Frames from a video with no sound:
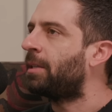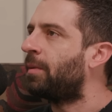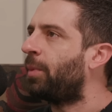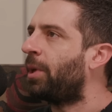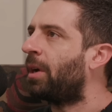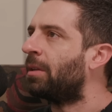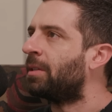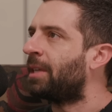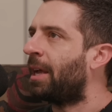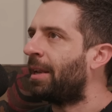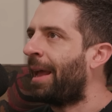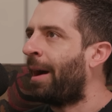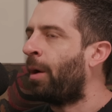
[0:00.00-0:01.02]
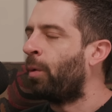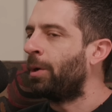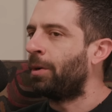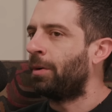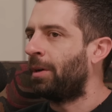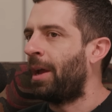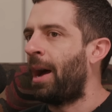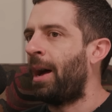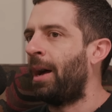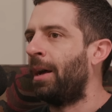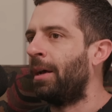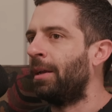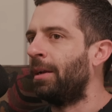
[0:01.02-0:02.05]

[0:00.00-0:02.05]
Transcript: to be on set now when you're not